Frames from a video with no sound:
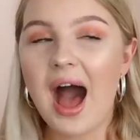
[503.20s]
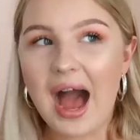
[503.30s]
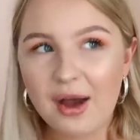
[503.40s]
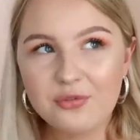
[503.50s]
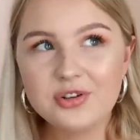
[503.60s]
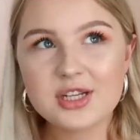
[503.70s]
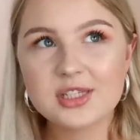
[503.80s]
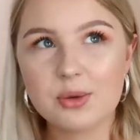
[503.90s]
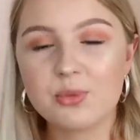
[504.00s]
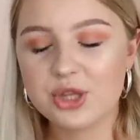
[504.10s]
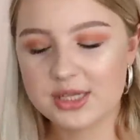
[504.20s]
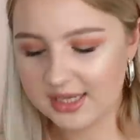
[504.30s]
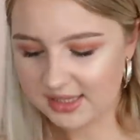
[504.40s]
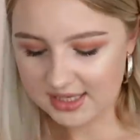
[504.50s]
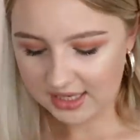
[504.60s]
After Summer in the
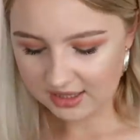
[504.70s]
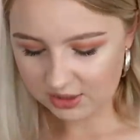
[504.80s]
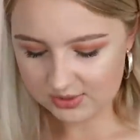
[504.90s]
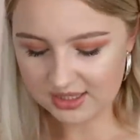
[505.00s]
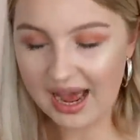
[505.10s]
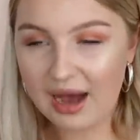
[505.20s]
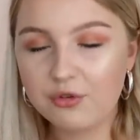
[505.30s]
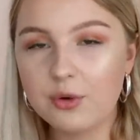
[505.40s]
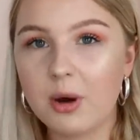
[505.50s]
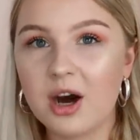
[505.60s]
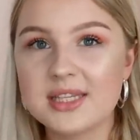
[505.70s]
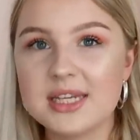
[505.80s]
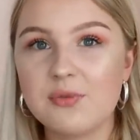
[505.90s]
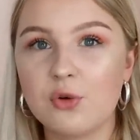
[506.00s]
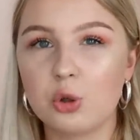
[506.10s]
City, there was an after
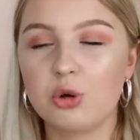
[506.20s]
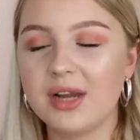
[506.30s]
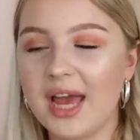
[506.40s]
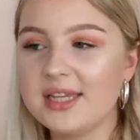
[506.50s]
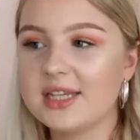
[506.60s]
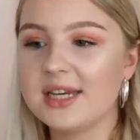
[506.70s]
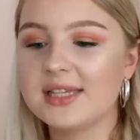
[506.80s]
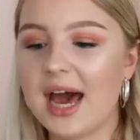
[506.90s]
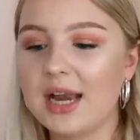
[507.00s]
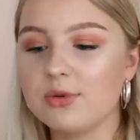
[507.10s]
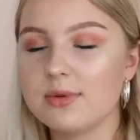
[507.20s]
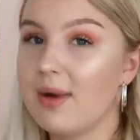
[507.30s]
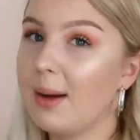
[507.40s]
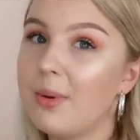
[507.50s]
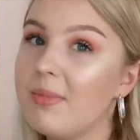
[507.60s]
party for creators and it was
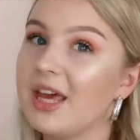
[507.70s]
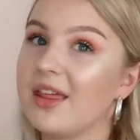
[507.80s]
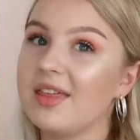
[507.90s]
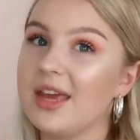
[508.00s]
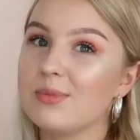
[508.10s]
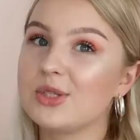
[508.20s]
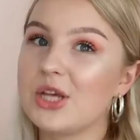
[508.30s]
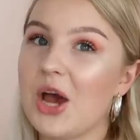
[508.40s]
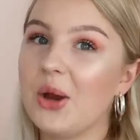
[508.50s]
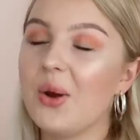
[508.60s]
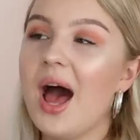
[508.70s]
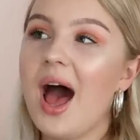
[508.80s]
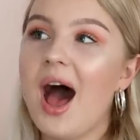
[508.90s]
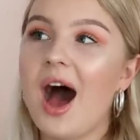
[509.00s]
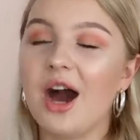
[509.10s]
Mamma Mia themed, so
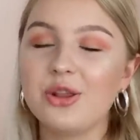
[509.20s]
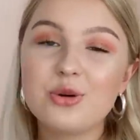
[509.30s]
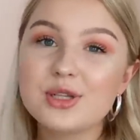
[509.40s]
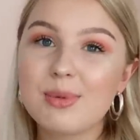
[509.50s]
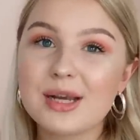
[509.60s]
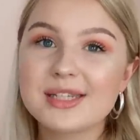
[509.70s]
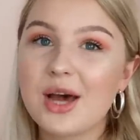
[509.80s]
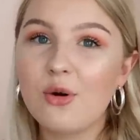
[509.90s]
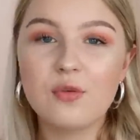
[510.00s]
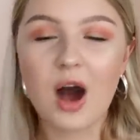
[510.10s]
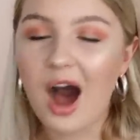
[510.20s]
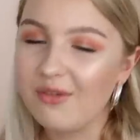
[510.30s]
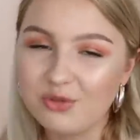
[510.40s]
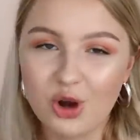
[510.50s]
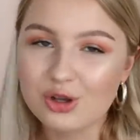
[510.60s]
I thought to myself,
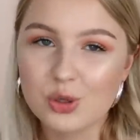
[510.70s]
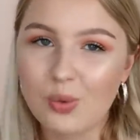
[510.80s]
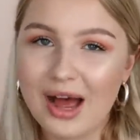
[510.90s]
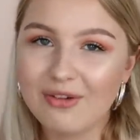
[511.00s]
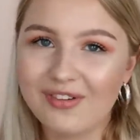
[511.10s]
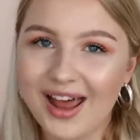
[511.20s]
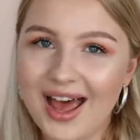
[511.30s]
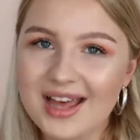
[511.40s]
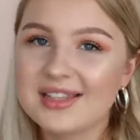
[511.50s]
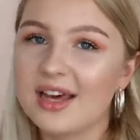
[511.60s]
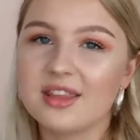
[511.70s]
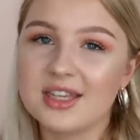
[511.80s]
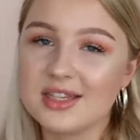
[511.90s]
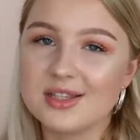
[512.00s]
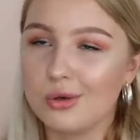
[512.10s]
I've got to wear flares. Like,
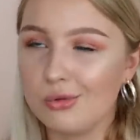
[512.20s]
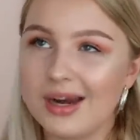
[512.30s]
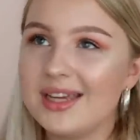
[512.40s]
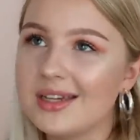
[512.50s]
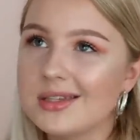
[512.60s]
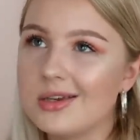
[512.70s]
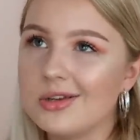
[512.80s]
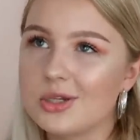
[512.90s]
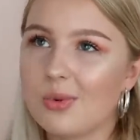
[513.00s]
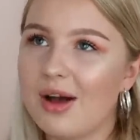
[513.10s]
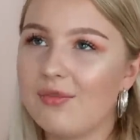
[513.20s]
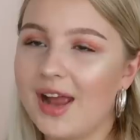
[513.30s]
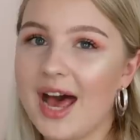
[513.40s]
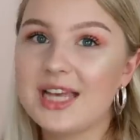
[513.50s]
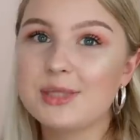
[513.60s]
this is a great excuse to wear
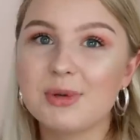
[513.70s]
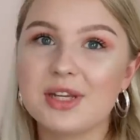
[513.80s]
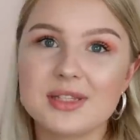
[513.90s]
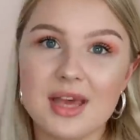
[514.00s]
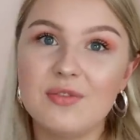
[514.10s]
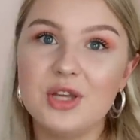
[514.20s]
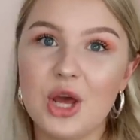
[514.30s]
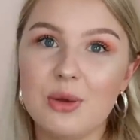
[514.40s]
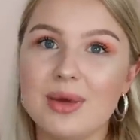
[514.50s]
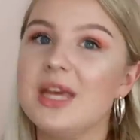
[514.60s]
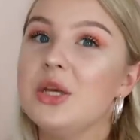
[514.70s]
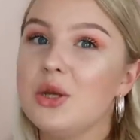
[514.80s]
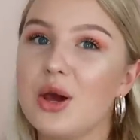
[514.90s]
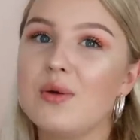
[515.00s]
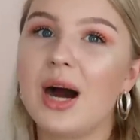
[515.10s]
flares, because if you know me, you
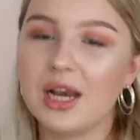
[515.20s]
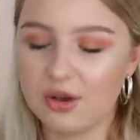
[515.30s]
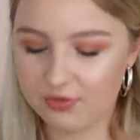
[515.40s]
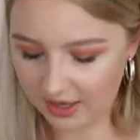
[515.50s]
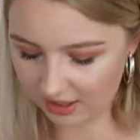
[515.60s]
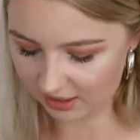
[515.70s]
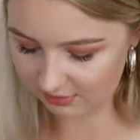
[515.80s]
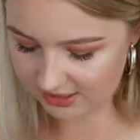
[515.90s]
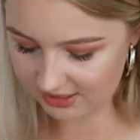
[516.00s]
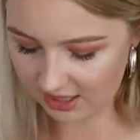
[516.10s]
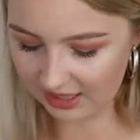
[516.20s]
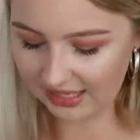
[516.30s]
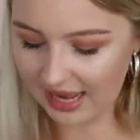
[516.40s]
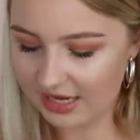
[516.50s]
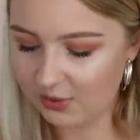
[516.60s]
know I love that kind of
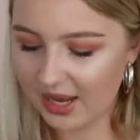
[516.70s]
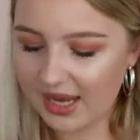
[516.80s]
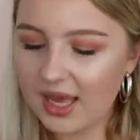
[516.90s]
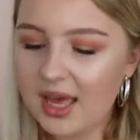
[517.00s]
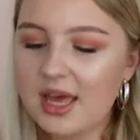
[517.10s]
style anyway.